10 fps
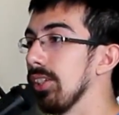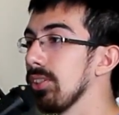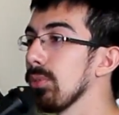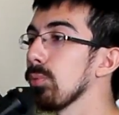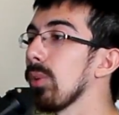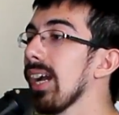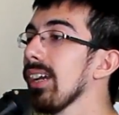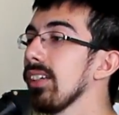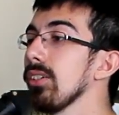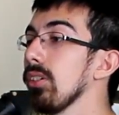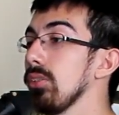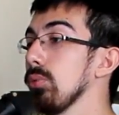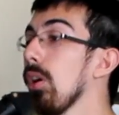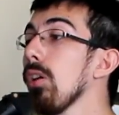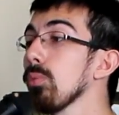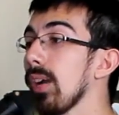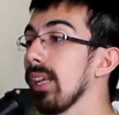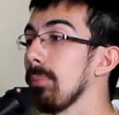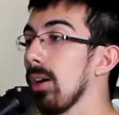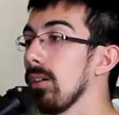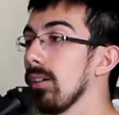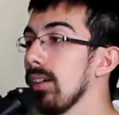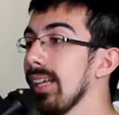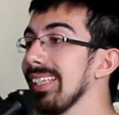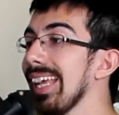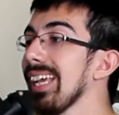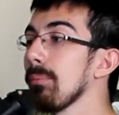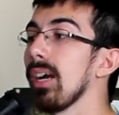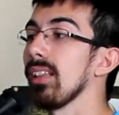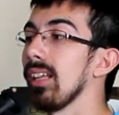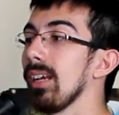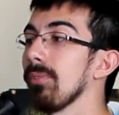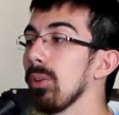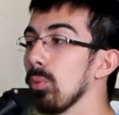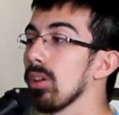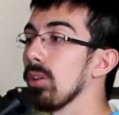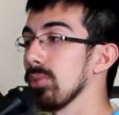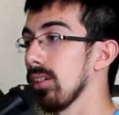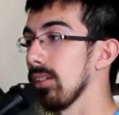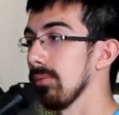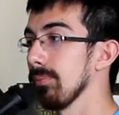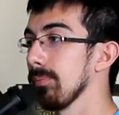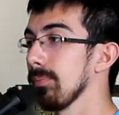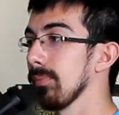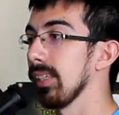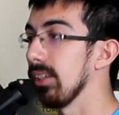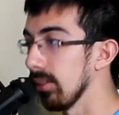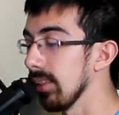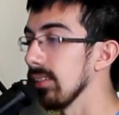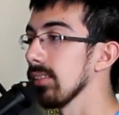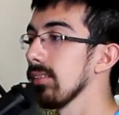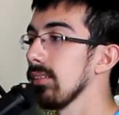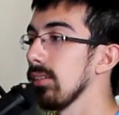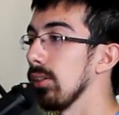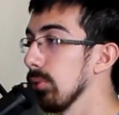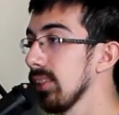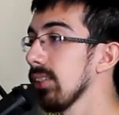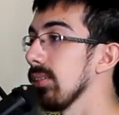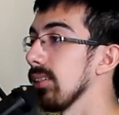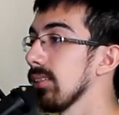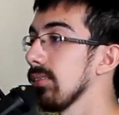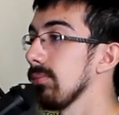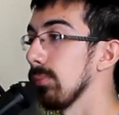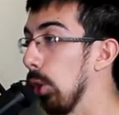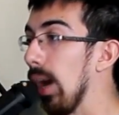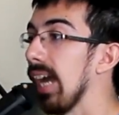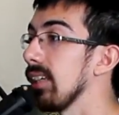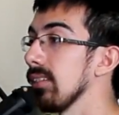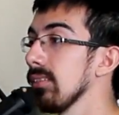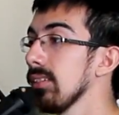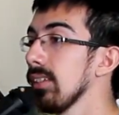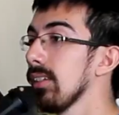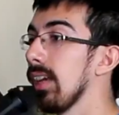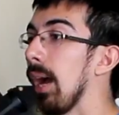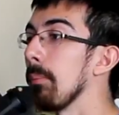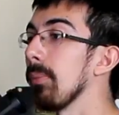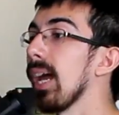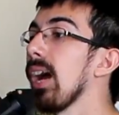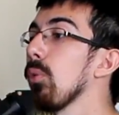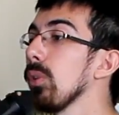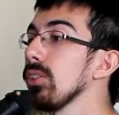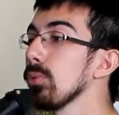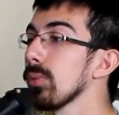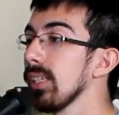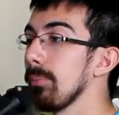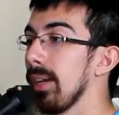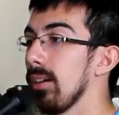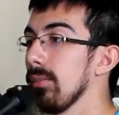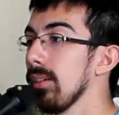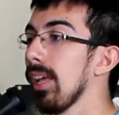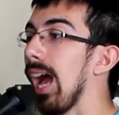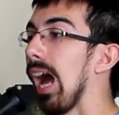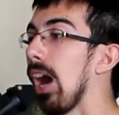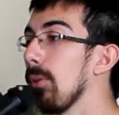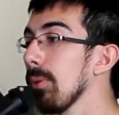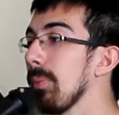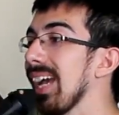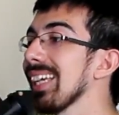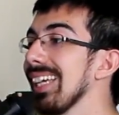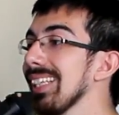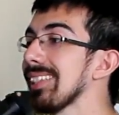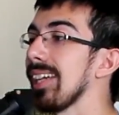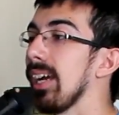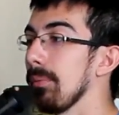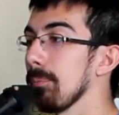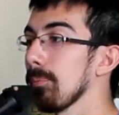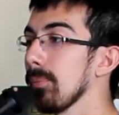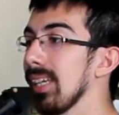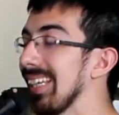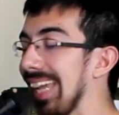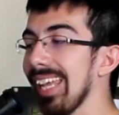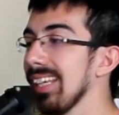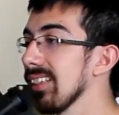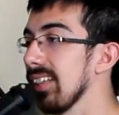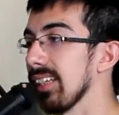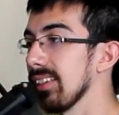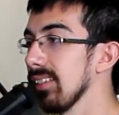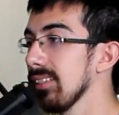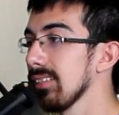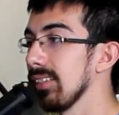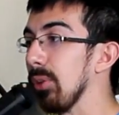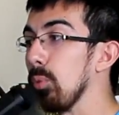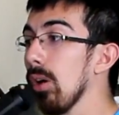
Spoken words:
you all write about a day in my life and what goes on. Here it is. No secrets. No hiding. I'm not what you read about. I'll be back in time. It can't end like this. It